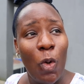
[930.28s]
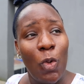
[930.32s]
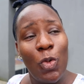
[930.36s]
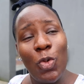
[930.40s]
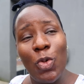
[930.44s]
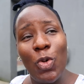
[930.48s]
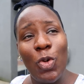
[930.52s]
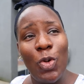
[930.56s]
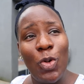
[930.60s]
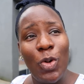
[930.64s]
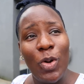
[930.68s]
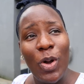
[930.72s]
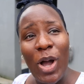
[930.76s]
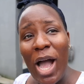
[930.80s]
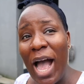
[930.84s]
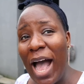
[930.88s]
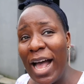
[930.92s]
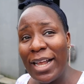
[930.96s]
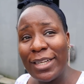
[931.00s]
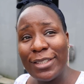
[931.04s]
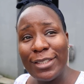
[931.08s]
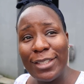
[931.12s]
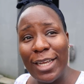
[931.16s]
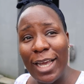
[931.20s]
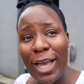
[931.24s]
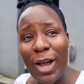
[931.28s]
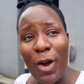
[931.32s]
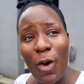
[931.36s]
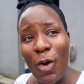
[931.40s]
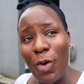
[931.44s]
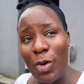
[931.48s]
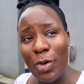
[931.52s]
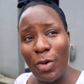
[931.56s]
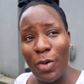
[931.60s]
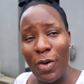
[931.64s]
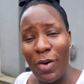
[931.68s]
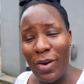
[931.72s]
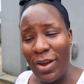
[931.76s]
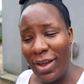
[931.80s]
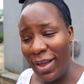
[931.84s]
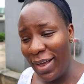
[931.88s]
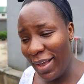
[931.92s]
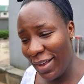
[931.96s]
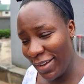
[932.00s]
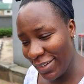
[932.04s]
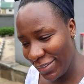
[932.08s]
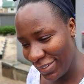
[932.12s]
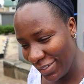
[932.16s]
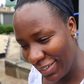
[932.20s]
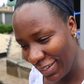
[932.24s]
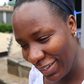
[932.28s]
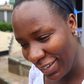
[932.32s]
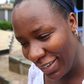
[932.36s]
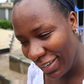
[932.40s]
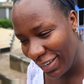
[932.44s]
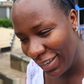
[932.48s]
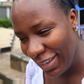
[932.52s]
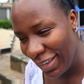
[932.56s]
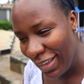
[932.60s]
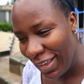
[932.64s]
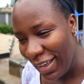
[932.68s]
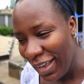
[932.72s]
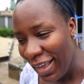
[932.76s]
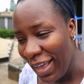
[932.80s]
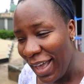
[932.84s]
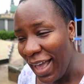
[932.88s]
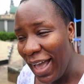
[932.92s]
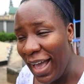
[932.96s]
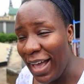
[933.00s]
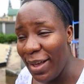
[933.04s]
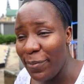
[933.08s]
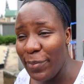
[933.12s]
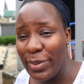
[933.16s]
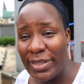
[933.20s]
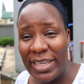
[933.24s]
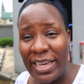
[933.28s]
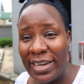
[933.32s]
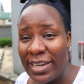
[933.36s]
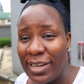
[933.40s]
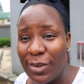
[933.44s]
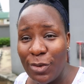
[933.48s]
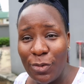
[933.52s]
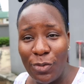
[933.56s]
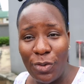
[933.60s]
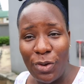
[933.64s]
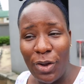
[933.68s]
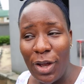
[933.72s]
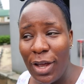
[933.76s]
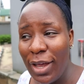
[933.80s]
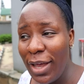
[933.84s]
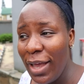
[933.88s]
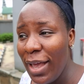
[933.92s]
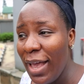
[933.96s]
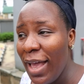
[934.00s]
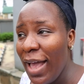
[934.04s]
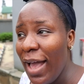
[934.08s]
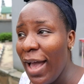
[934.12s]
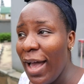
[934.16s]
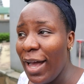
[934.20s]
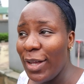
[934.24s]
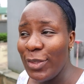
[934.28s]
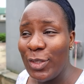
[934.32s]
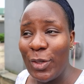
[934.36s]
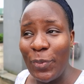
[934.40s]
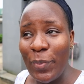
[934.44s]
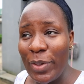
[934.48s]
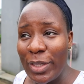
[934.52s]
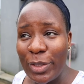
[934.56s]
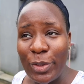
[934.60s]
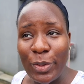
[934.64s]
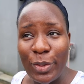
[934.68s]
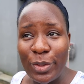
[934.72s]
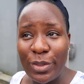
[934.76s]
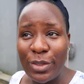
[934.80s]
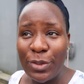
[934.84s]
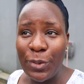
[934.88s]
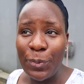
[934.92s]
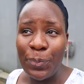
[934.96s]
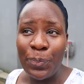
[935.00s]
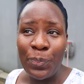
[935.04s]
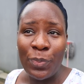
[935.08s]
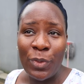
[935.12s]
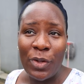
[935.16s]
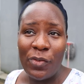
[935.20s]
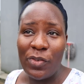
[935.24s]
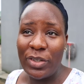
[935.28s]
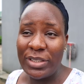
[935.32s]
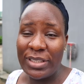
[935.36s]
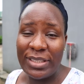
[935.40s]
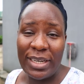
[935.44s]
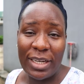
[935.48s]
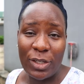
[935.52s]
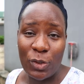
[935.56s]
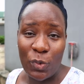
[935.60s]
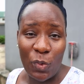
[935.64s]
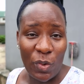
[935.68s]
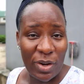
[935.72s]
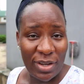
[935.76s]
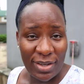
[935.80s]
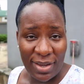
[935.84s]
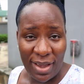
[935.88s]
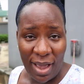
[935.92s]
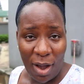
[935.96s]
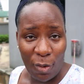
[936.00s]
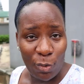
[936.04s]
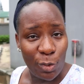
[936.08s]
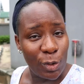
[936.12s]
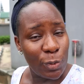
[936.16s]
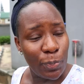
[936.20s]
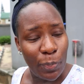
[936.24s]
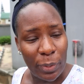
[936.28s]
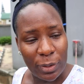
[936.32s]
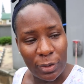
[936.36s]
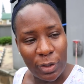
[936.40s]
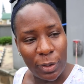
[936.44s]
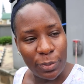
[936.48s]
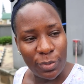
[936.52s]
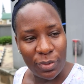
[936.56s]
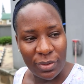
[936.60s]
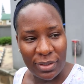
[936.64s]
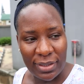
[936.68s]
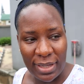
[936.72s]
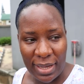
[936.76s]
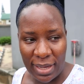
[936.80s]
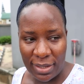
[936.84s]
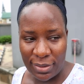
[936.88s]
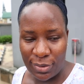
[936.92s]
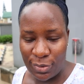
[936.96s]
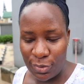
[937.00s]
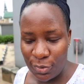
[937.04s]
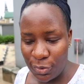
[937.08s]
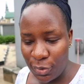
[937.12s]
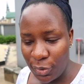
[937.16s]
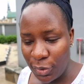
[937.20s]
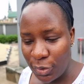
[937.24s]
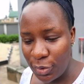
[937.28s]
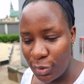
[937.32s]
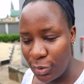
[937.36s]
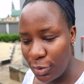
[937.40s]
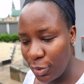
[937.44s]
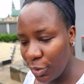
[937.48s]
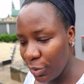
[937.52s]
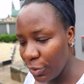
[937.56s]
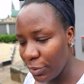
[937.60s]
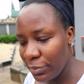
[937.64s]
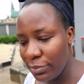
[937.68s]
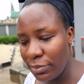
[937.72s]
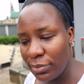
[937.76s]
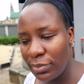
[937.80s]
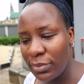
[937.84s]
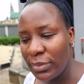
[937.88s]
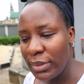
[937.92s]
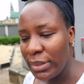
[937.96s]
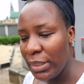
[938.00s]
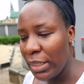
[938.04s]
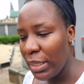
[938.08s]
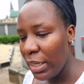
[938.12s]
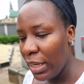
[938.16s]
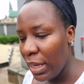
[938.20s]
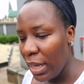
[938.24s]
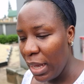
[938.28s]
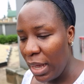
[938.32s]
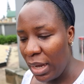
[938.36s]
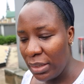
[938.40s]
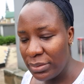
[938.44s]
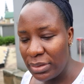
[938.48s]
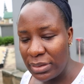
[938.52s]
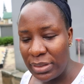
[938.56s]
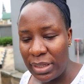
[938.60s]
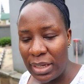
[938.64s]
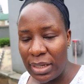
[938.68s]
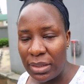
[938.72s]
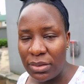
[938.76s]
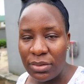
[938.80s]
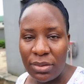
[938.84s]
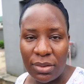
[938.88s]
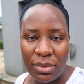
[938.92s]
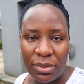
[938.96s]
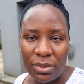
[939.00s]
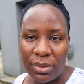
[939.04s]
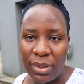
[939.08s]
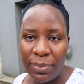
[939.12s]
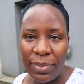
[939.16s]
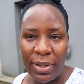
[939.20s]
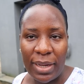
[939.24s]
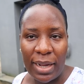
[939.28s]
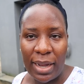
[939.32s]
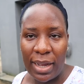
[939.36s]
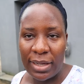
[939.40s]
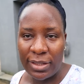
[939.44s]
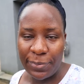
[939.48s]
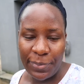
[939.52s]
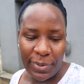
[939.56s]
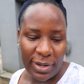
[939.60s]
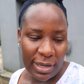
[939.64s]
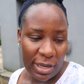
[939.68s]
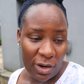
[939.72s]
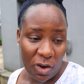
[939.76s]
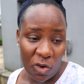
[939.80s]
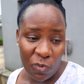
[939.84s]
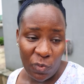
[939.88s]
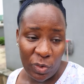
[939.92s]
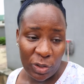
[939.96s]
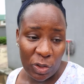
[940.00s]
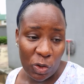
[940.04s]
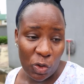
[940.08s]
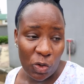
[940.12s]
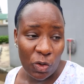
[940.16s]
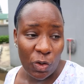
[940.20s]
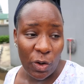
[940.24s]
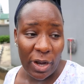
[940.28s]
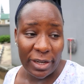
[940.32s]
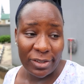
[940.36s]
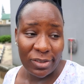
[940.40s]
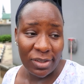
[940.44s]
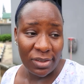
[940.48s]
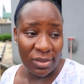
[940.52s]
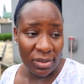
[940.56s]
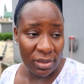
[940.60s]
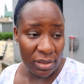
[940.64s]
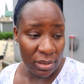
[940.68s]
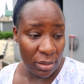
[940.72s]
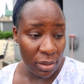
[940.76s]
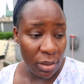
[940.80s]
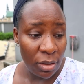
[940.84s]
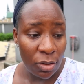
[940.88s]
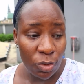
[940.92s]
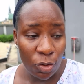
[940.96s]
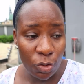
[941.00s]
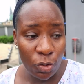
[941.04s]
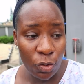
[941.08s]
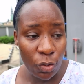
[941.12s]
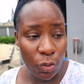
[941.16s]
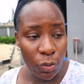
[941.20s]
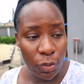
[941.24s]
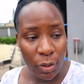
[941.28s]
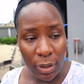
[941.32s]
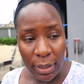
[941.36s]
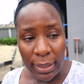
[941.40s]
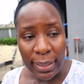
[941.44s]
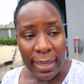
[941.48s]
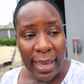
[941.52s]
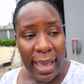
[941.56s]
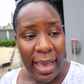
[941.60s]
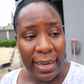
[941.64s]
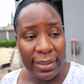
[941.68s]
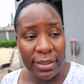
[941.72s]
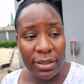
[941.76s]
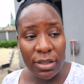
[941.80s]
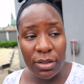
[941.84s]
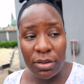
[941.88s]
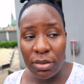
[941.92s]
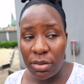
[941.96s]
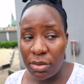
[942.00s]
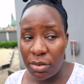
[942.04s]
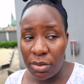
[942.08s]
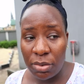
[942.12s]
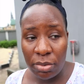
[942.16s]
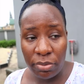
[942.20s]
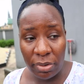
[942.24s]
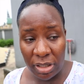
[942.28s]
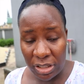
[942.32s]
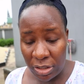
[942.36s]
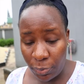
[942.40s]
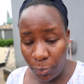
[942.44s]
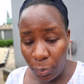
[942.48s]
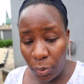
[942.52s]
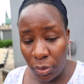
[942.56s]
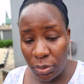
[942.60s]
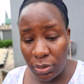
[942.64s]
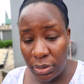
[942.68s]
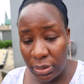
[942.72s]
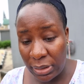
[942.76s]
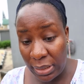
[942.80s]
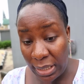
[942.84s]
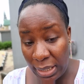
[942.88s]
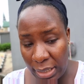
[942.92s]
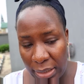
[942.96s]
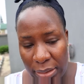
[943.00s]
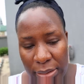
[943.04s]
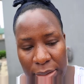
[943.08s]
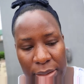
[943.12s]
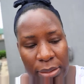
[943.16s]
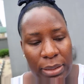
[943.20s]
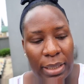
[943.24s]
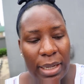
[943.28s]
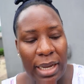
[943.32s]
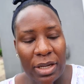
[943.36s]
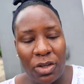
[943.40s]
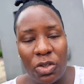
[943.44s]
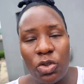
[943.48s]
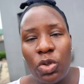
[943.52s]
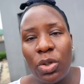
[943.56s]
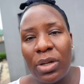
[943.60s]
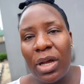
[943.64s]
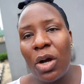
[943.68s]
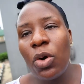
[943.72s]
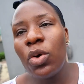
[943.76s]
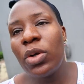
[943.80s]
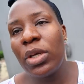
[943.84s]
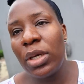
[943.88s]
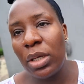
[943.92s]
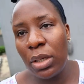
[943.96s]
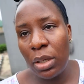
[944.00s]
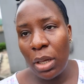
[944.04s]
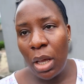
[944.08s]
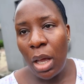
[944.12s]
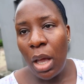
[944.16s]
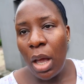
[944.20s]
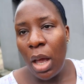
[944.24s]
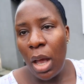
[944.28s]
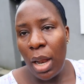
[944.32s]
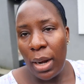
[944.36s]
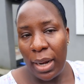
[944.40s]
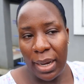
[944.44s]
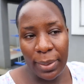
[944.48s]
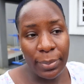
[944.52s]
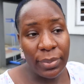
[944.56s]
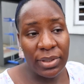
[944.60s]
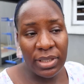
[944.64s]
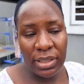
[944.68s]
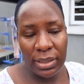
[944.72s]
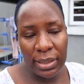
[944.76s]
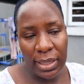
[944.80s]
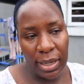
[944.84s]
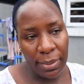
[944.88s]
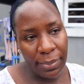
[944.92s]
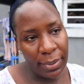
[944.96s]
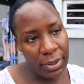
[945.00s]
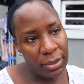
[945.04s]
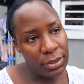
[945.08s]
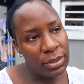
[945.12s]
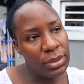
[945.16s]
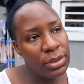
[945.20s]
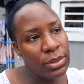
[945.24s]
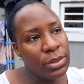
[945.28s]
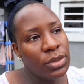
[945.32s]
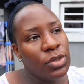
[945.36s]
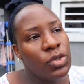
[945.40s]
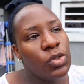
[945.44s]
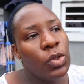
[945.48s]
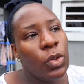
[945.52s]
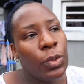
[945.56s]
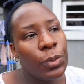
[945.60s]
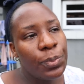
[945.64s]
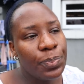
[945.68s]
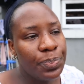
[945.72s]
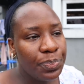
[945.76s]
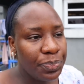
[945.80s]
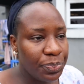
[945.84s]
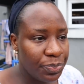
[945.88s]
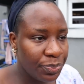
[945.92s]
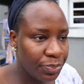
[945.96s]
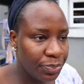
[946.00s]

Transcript: ugu and the okra and bitter leaf and tomatoes for the next 1 year, I won't spend up to that, you know. So I was just like, no, I beg, I can't spend that kind of money. So I just, you know, I didn't respond yet. Like, I just told her, okay, let me think about it. So